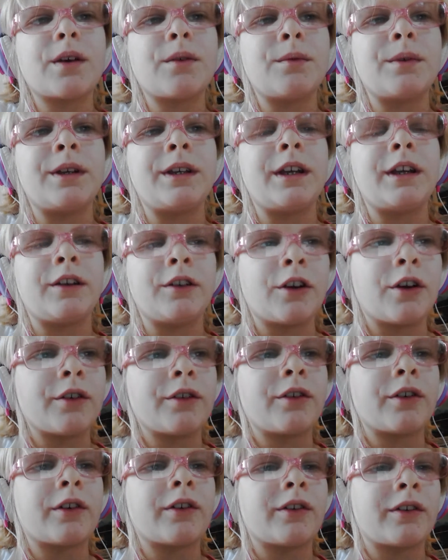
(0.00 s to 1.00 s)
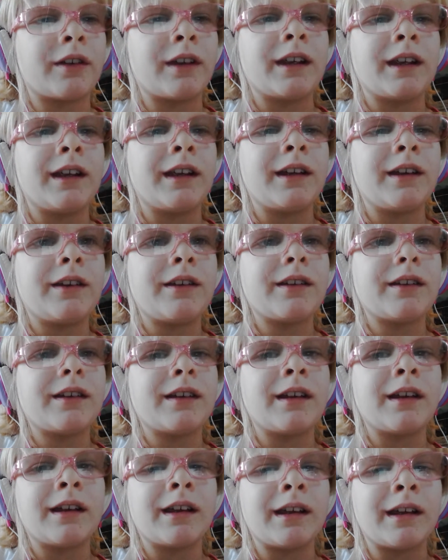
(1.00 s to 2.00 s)
we did not succeed
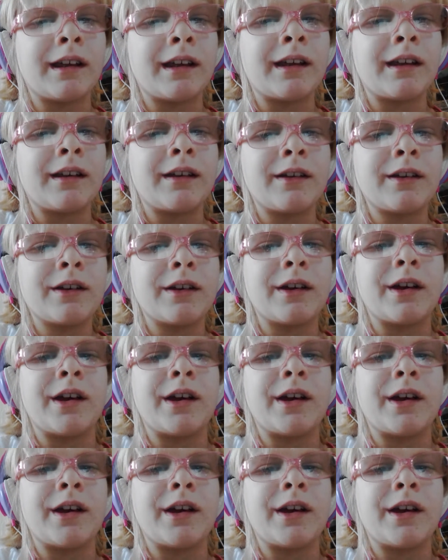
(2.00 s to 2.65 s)
in